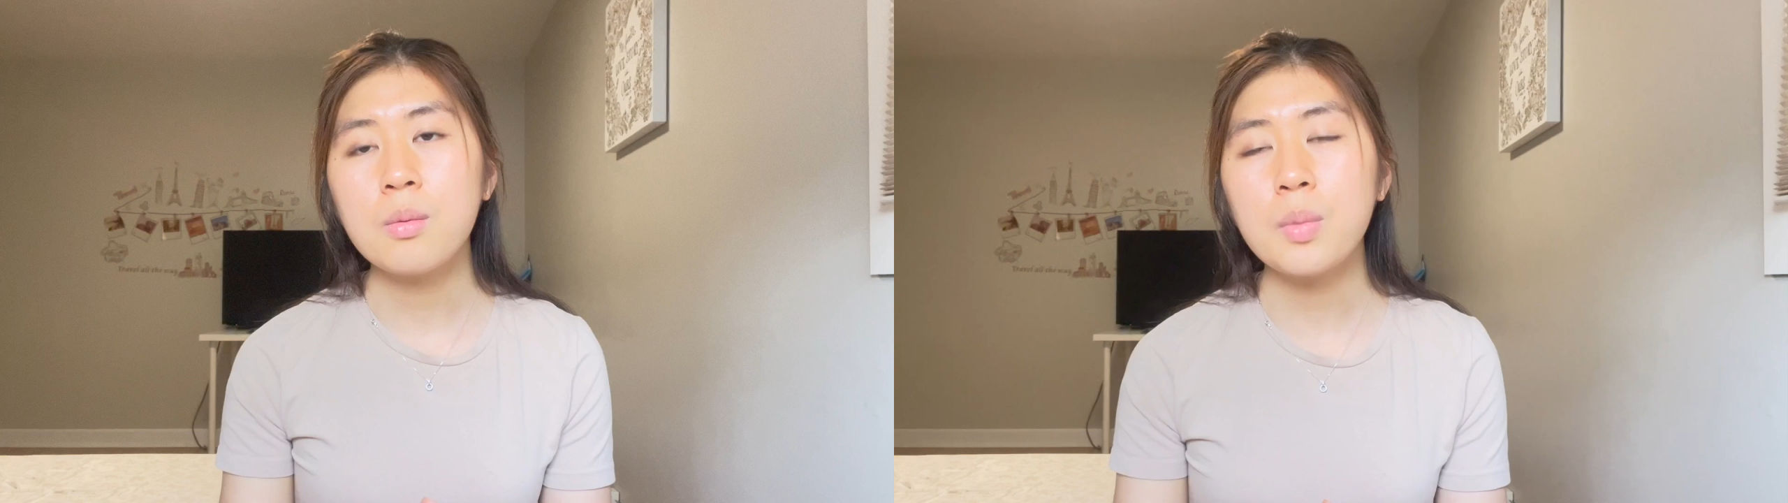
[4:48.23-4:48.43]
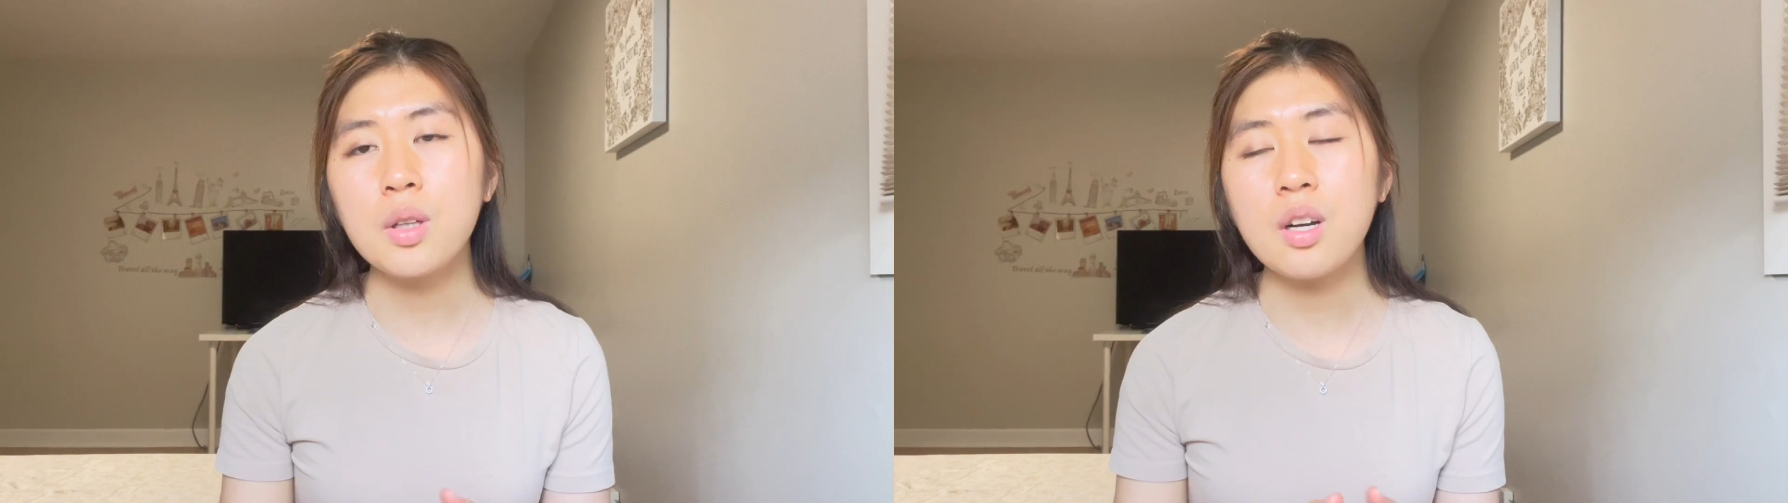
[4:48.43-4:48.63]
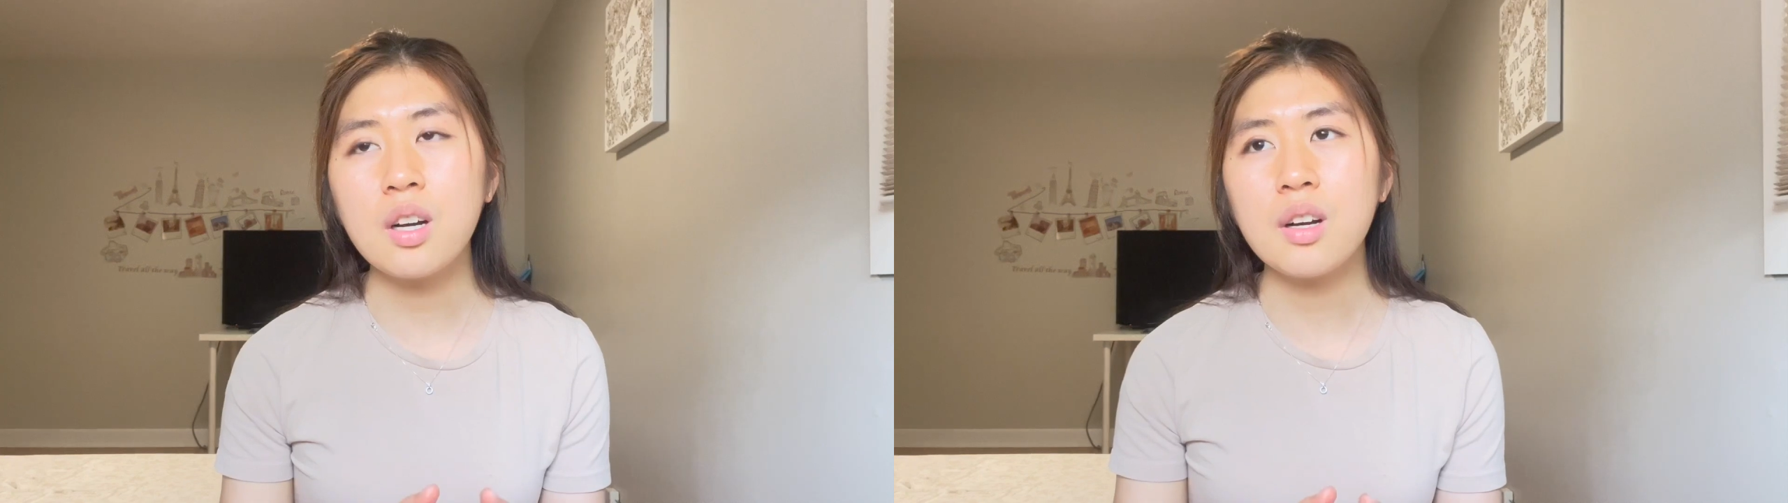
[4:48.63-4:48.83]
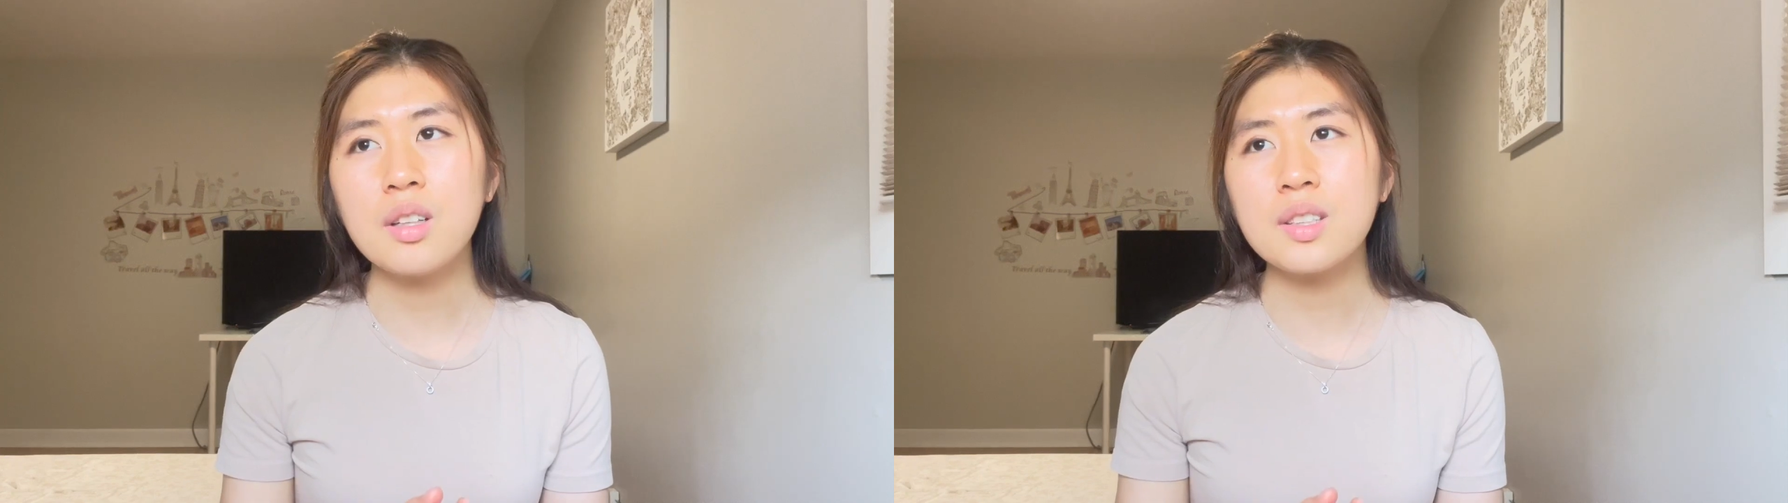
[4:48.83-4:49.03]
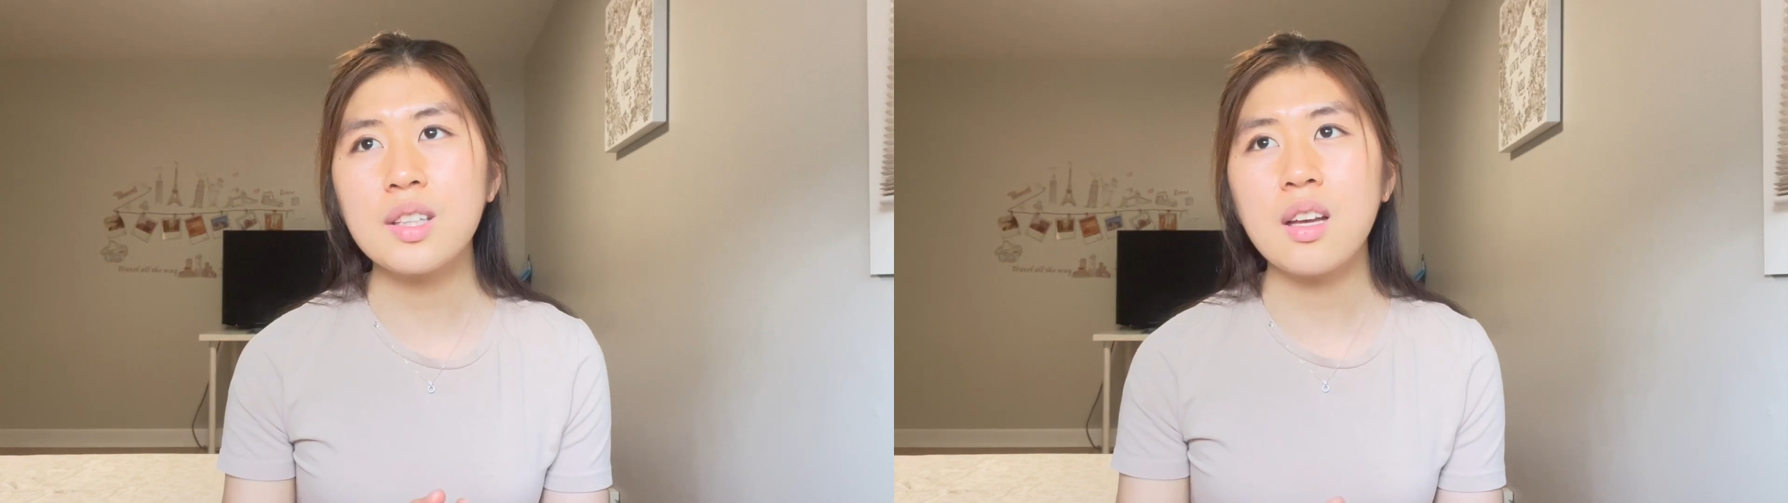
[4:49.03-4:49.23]

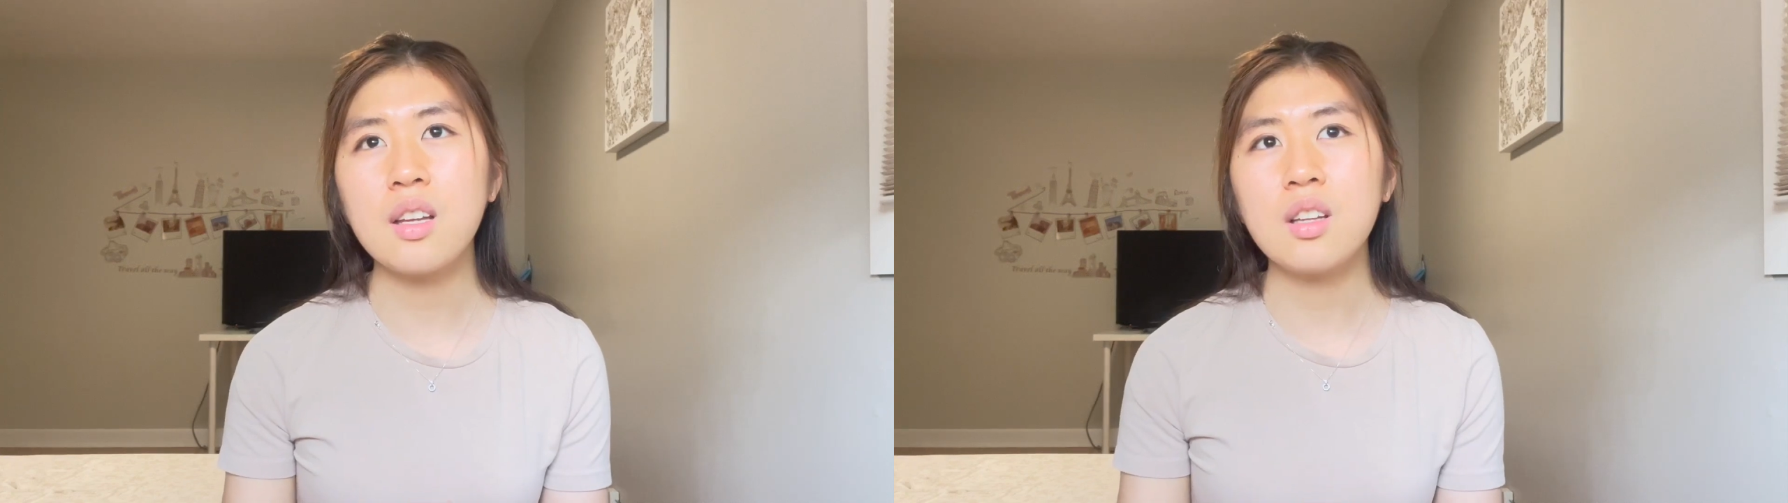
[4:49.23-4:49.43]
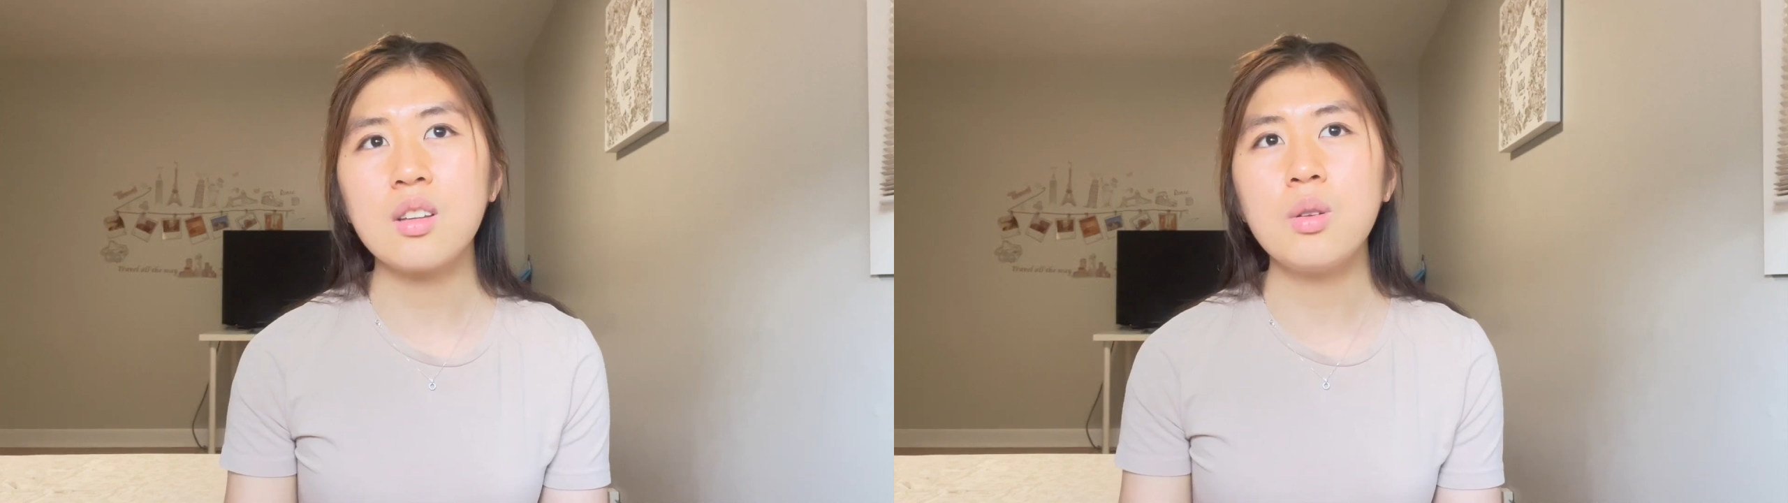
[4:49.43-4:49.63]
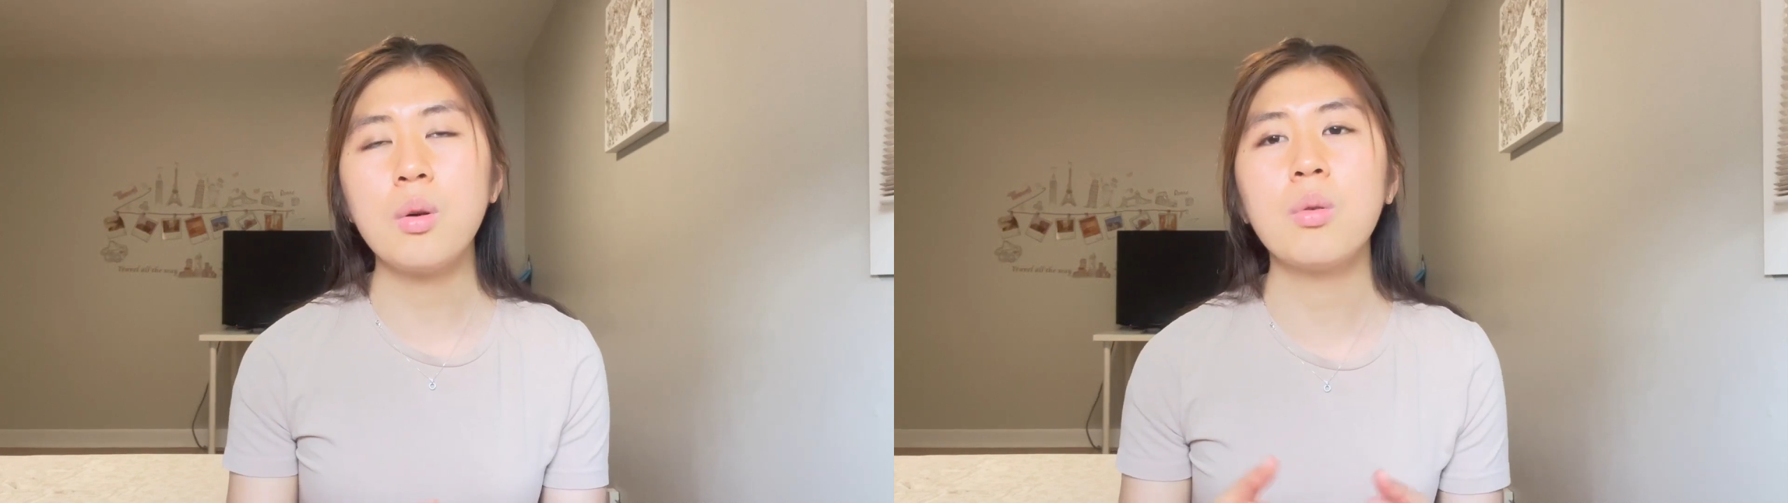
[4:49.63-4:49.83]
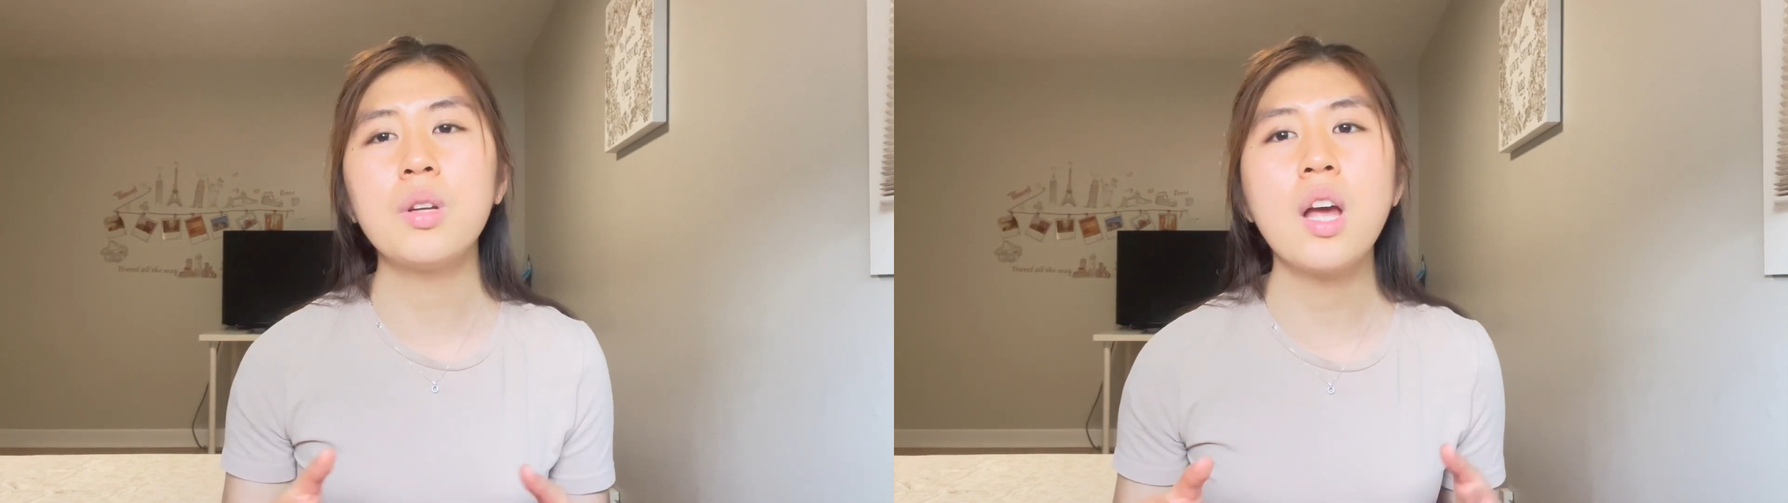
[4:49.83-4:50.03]
because you only